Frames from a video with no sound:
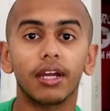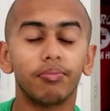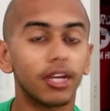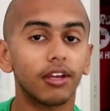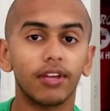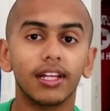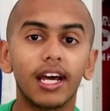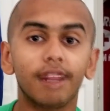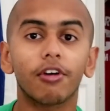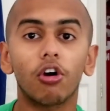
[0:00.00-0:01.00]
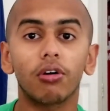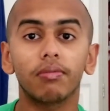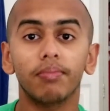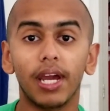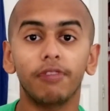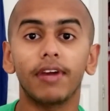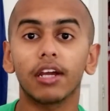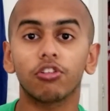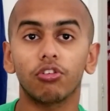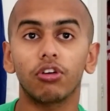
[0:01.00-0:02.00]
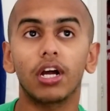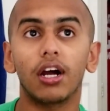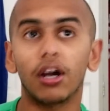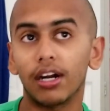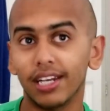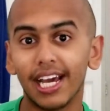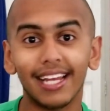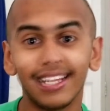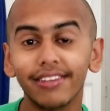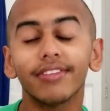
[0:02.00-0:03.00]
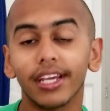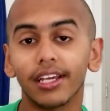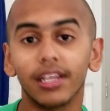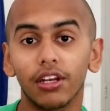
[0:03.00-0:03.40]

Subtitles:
because a lot of car manufacturers are not listening,